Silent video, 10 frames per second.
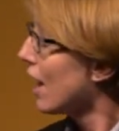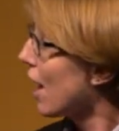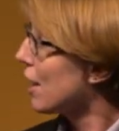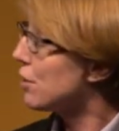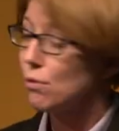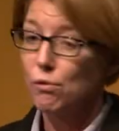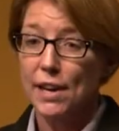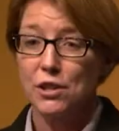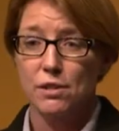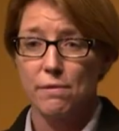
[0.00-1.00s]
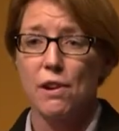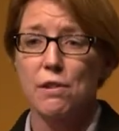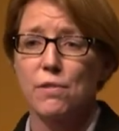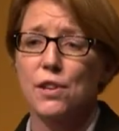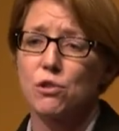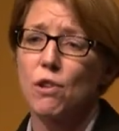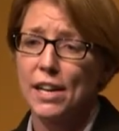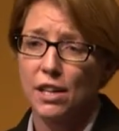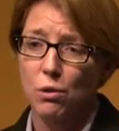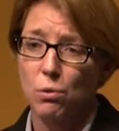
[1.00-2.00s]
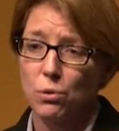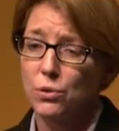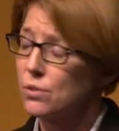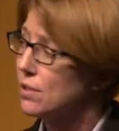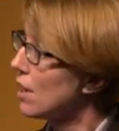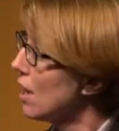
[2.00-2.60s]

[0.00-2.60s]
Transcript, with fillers: and arranged the very first training course.